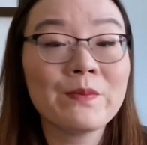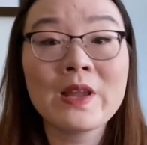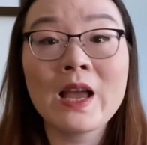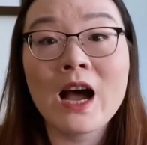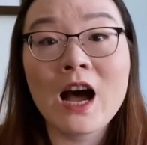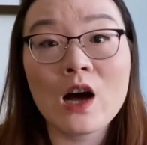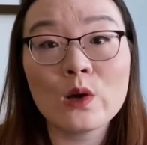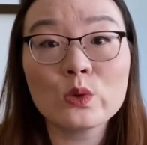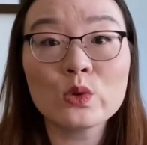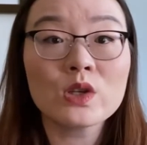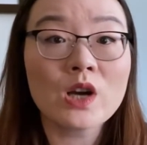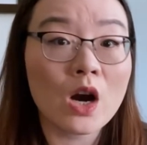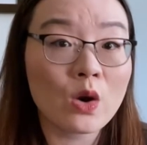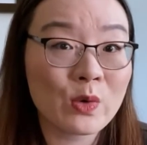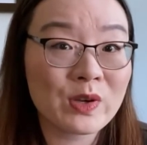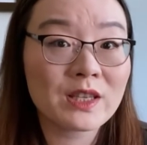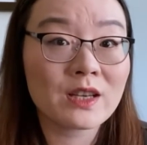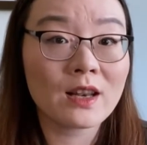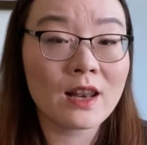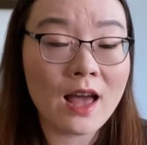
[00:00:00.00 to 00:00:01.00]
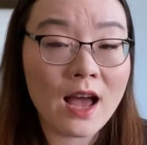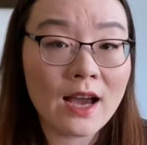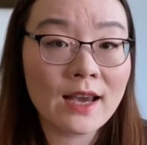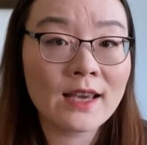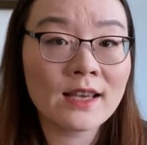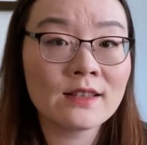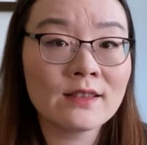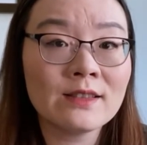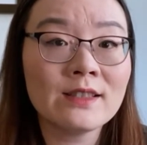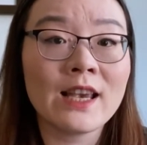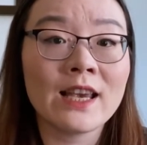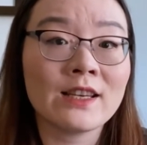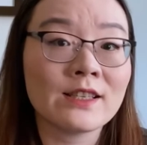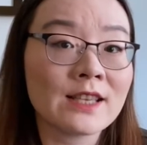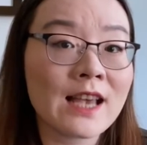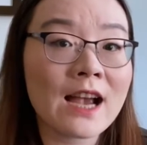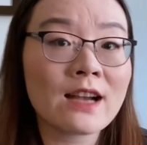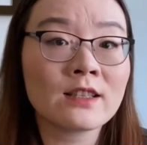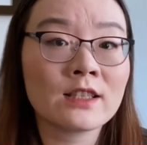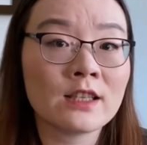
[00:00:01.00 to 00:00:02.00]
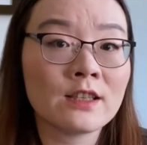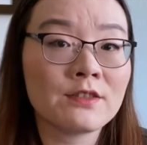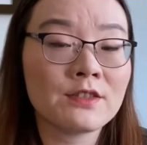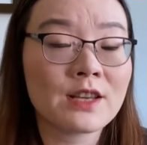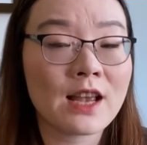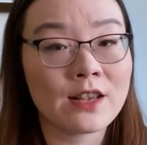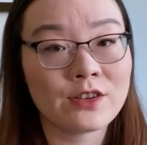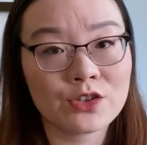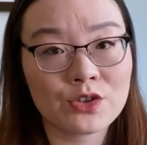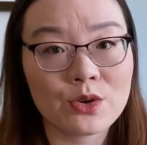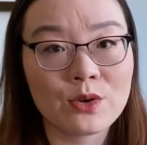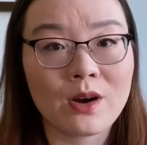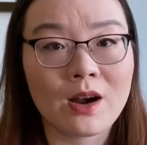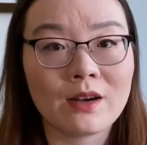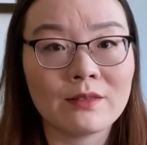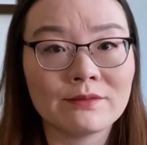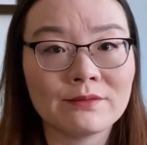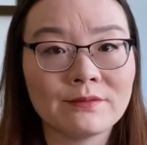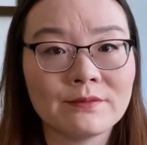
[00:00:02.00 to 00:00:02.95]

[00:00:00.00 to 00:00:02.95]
how to talk with clients, executives, and so on.